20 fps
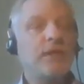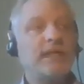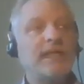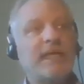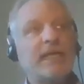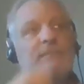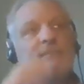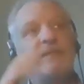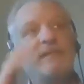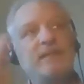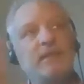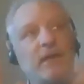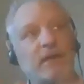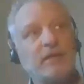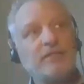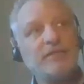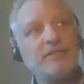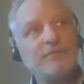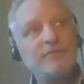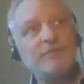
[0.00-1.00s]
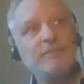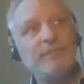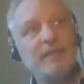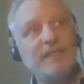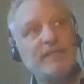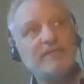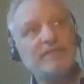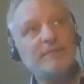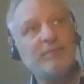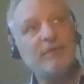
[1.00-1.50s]
that can be
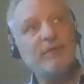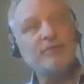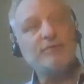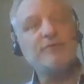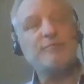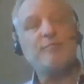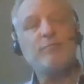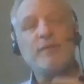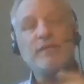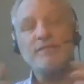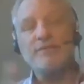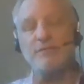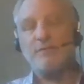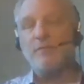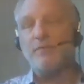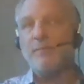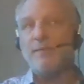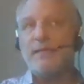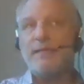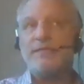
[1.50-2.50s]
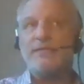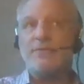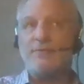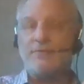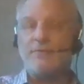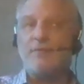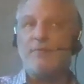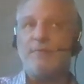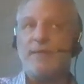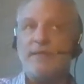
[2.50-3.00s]
knowledge-based approach plus rule-based, or
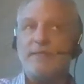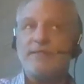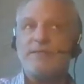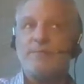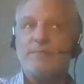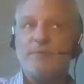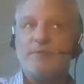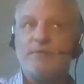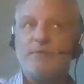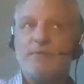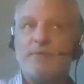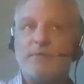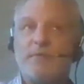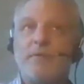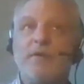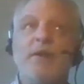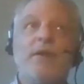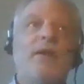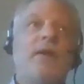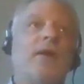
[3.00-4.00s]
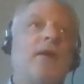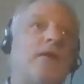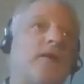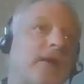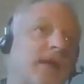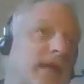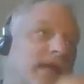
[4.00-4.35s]
rule-based pure, or